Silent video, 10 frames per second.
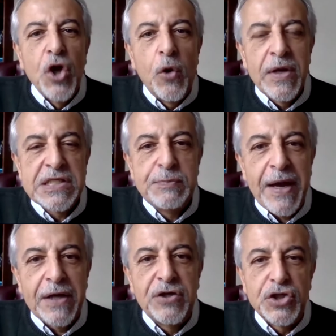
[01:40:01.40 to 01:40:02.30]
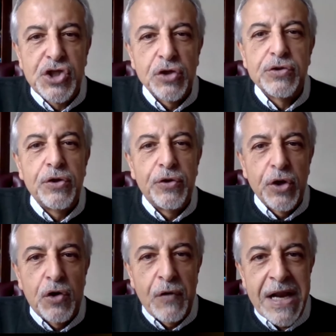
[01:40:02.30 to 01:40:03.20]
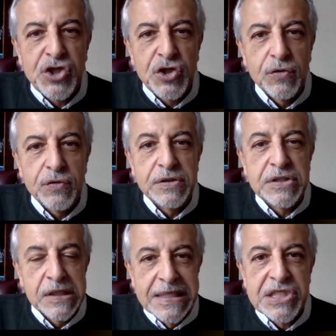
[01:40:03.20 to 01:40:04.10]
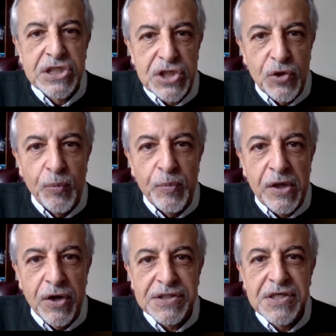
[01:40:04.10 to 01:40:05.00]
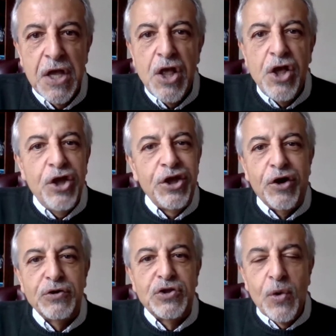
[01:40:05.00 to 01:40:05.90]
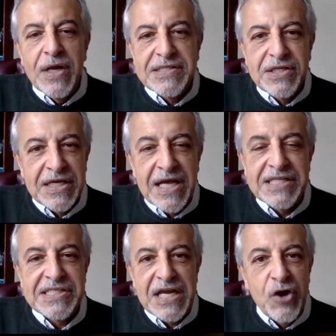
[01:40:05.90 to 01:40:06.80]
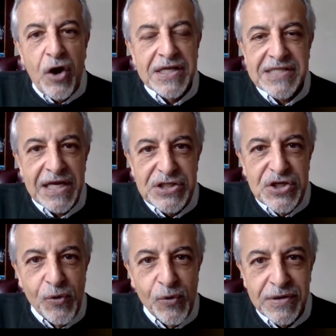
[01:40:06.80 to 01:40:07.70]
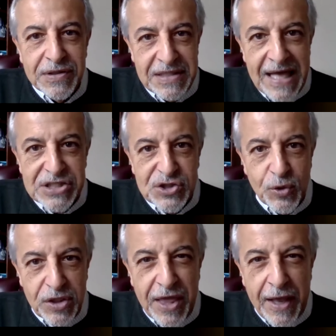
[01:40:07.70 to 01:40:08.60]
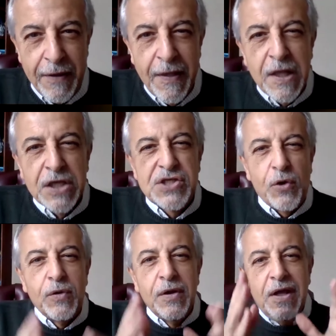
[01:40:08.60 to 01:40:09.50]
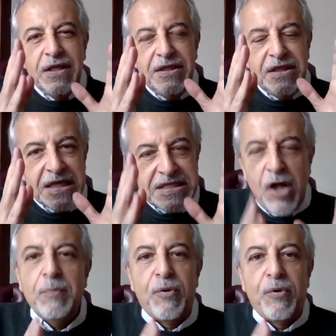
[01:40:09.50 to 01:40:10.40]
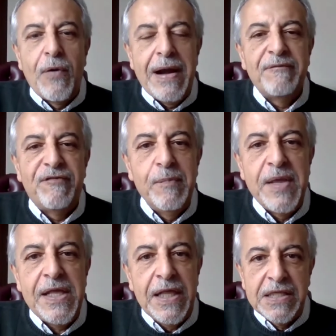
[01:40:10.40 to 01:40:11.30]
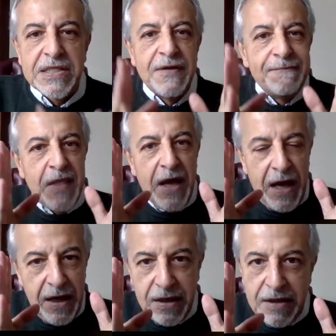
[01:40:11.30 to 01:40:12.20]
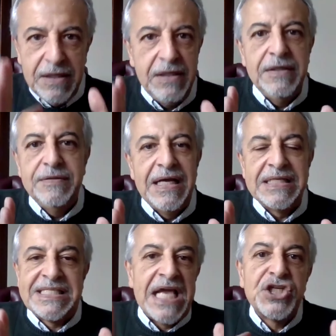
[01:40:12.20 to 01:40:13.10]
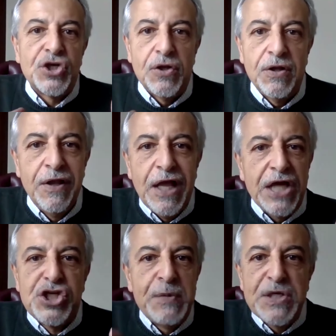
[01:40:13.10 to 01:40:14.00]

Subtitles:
don't expect your children or your grandchildren to listen to you because, do it as I say, not as I do, that sort of thing. So the adult program for me is essential. It should